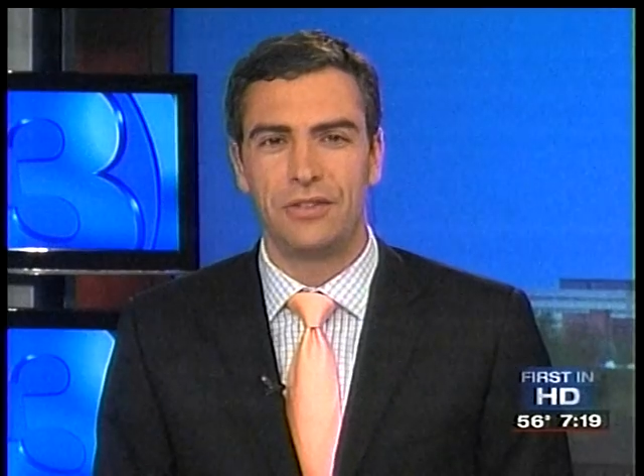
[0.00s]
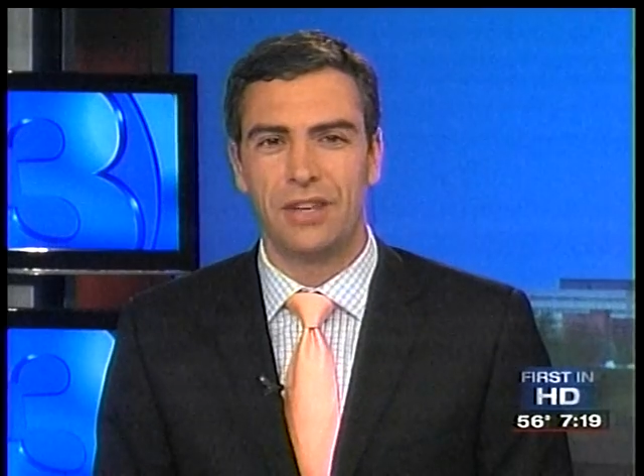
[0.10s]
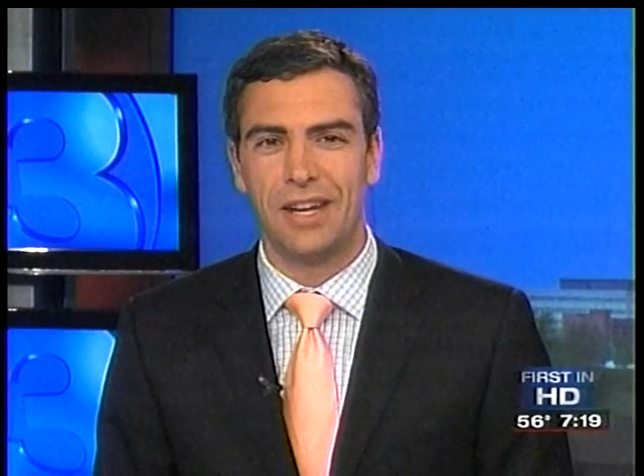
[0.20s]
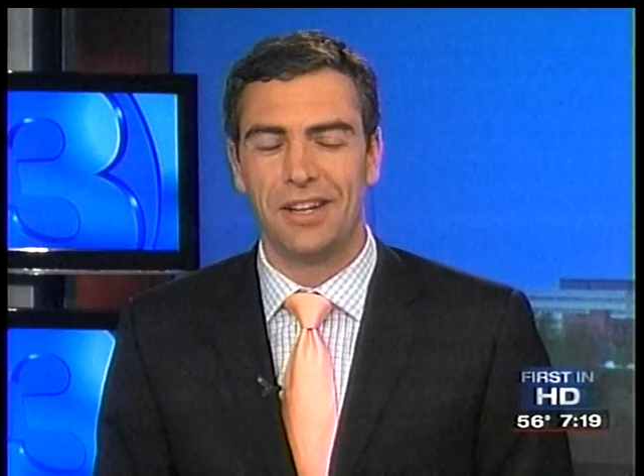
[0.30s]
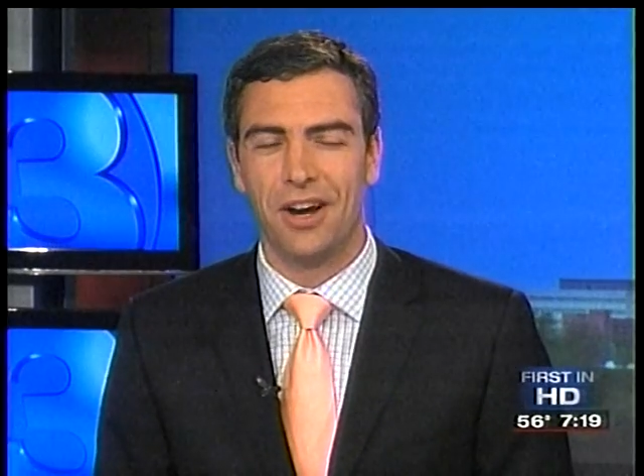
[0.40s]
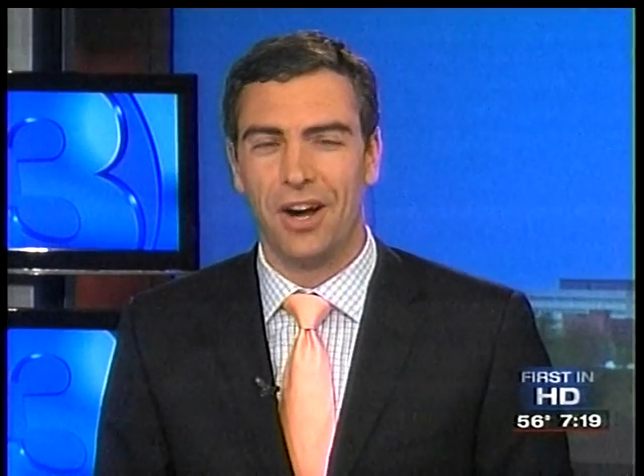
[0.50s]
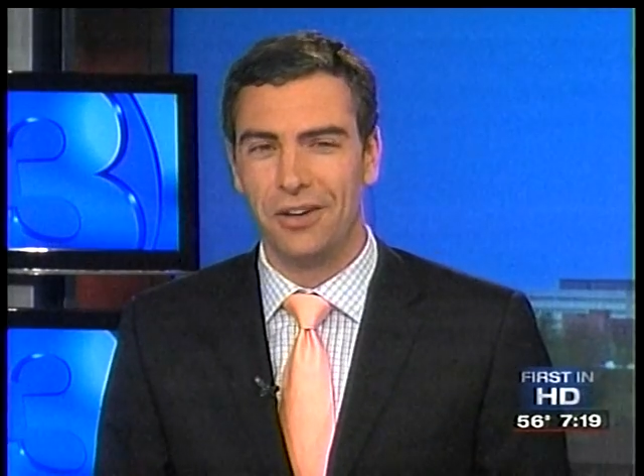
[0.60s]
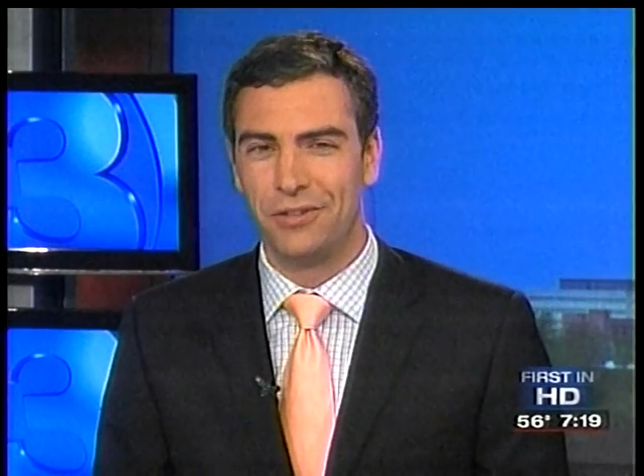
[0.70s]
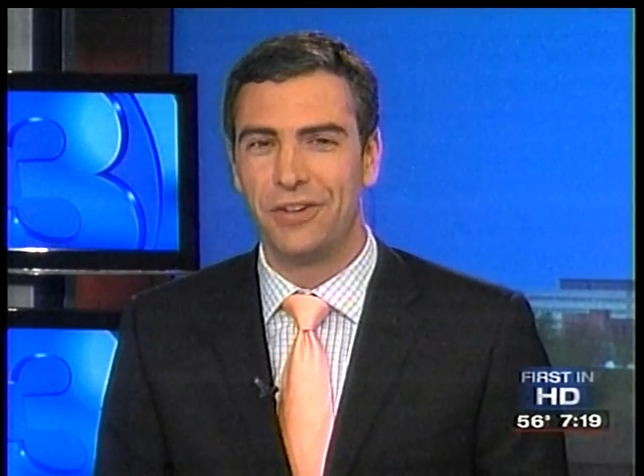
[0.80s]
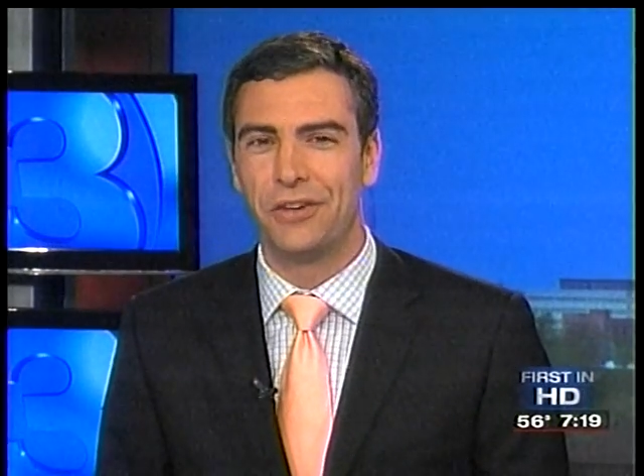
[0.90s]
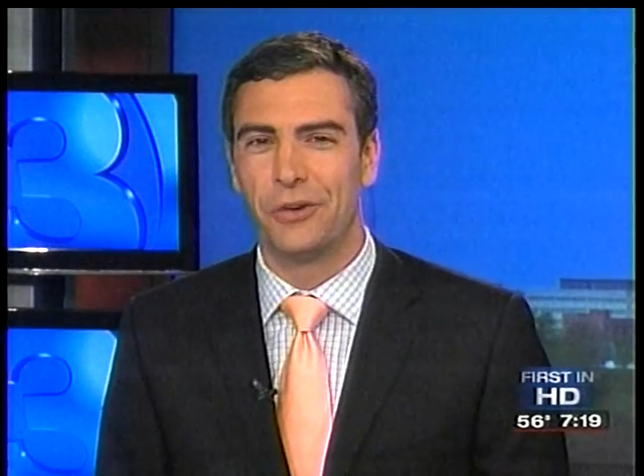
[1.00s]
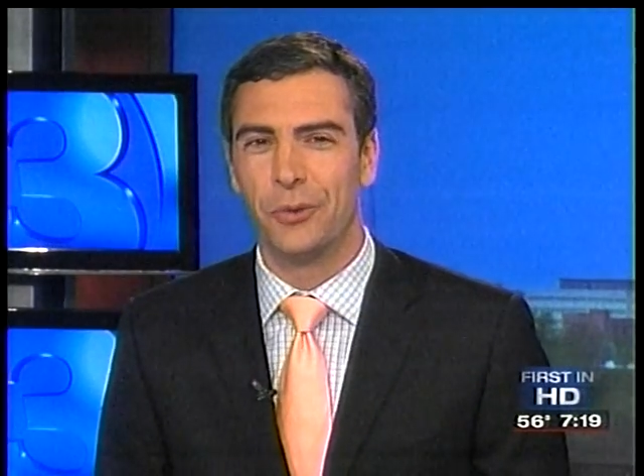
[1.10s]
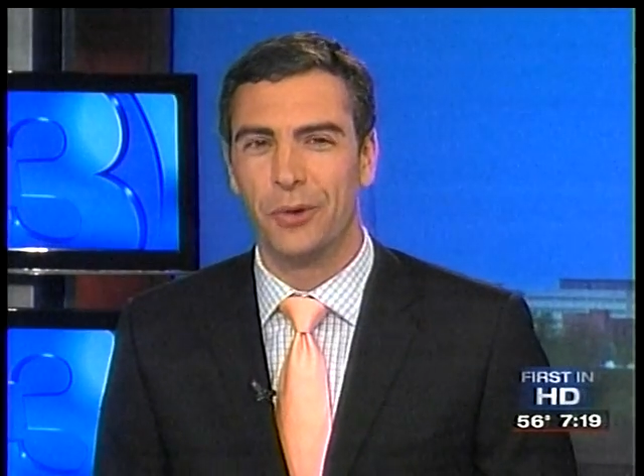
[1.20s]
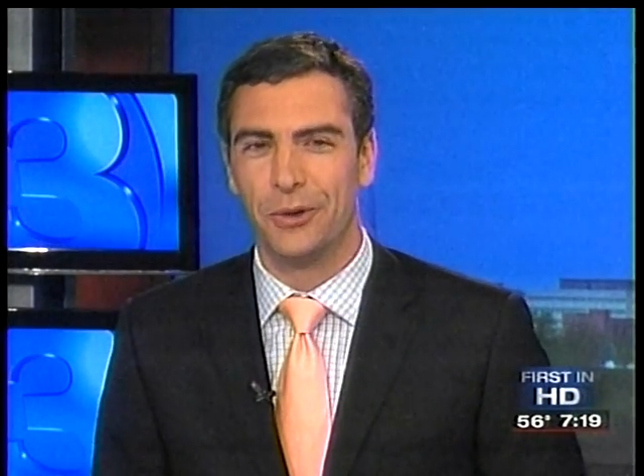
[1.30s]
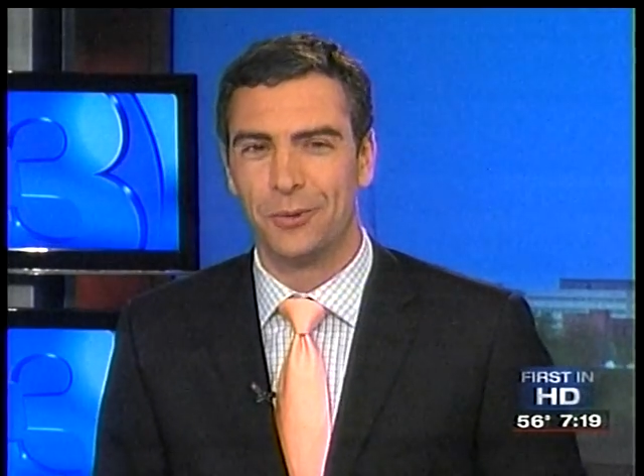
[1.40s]
set an
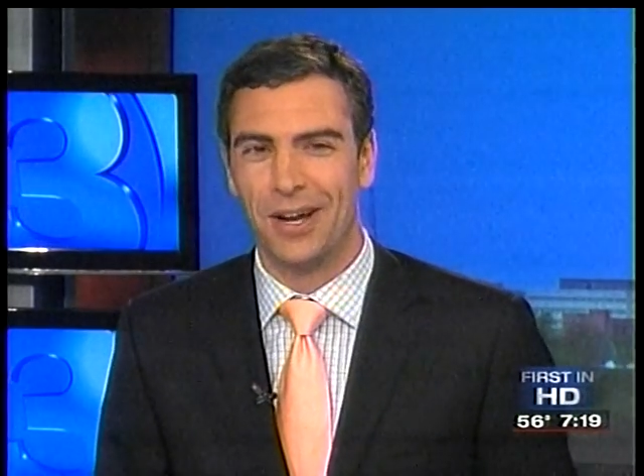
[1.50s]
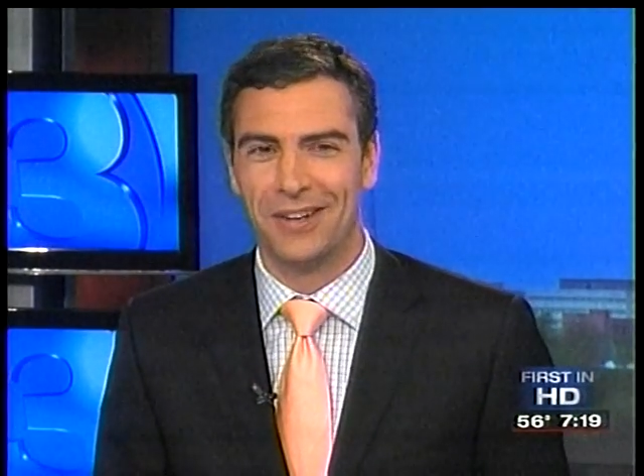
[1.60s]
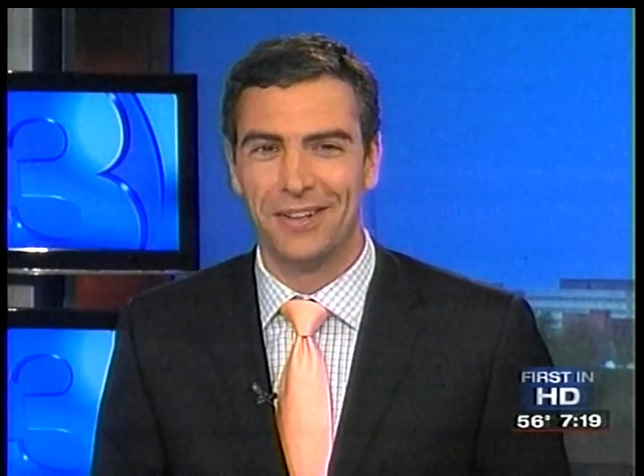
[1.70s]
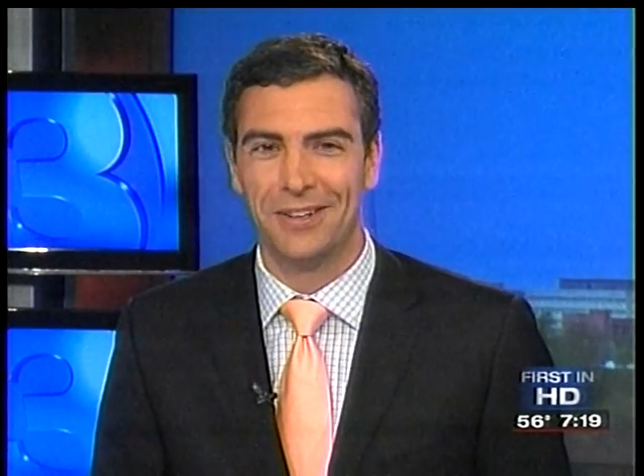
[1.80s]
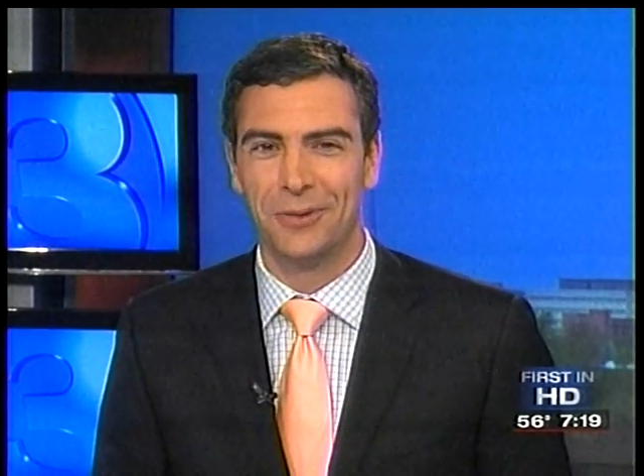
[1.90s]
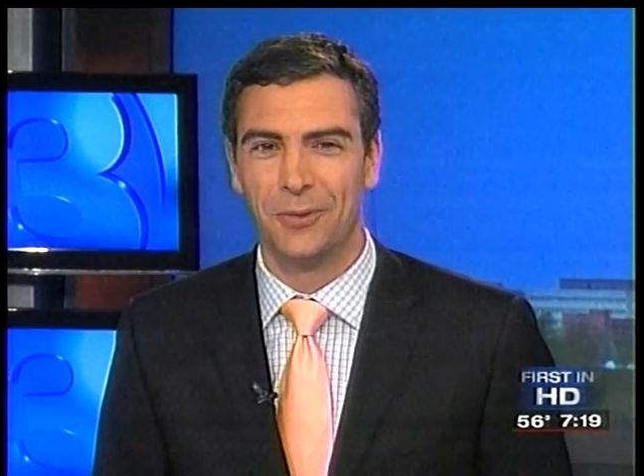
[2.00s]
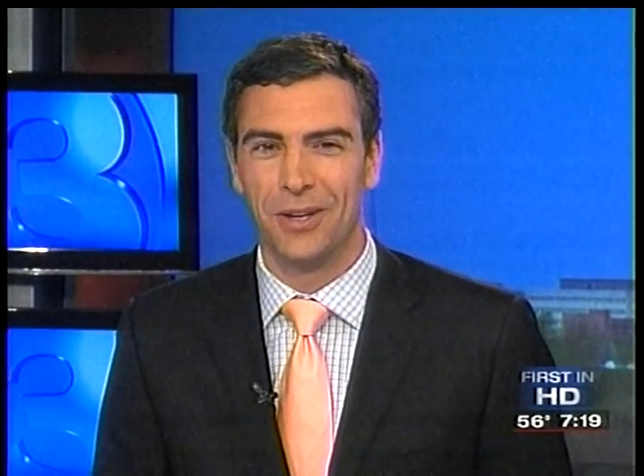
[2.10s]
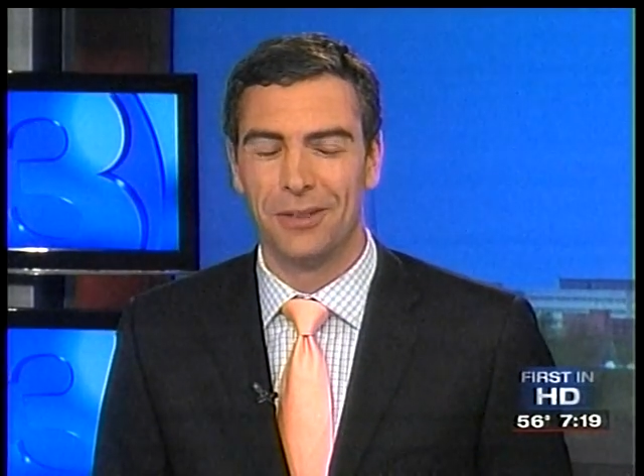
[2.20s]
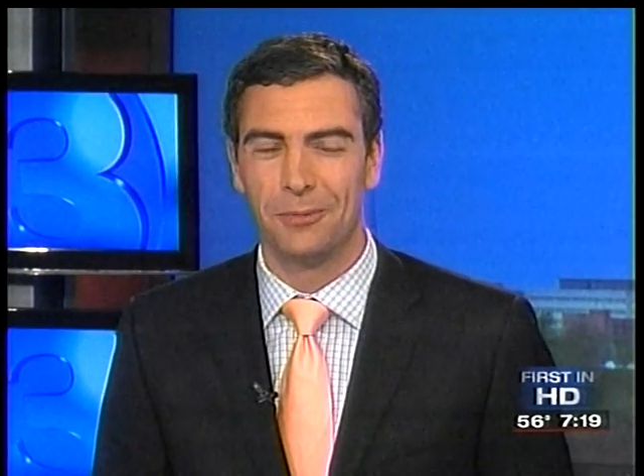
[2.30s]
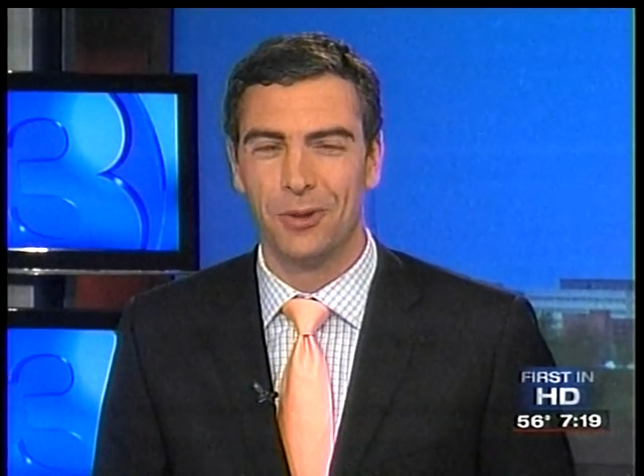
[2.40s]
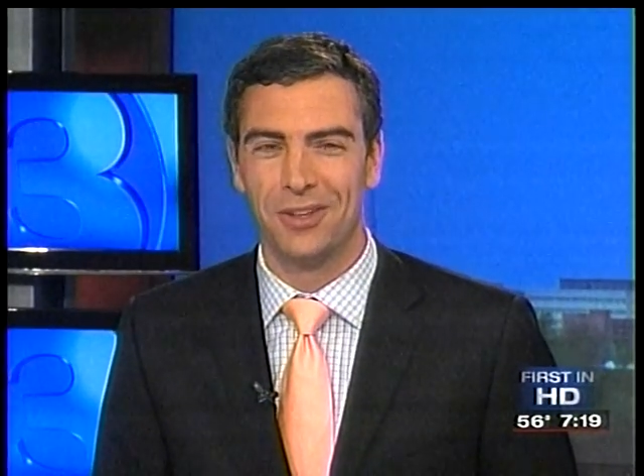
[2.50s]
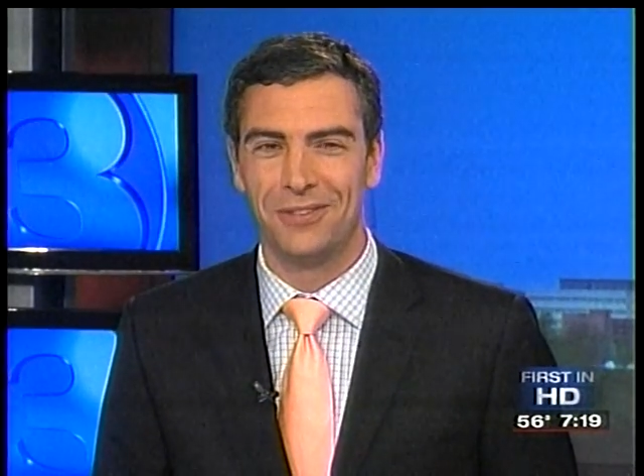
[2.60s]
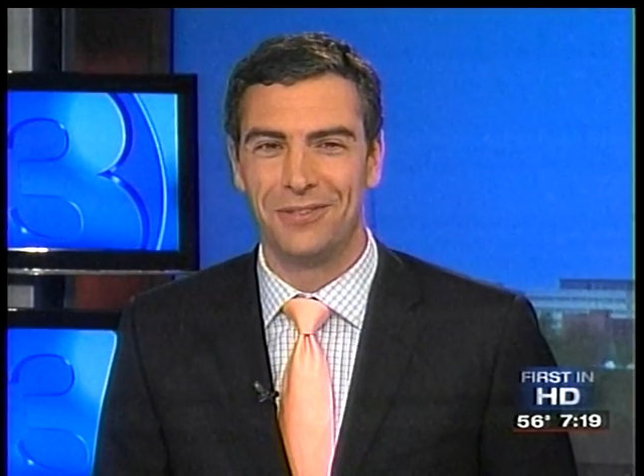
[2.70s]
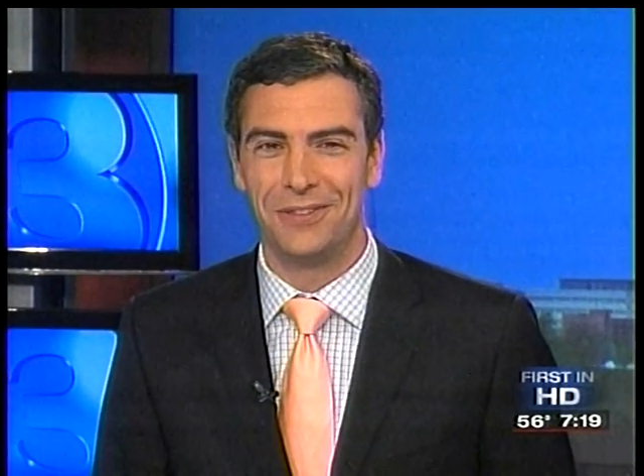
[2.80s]
unofficial world record with more than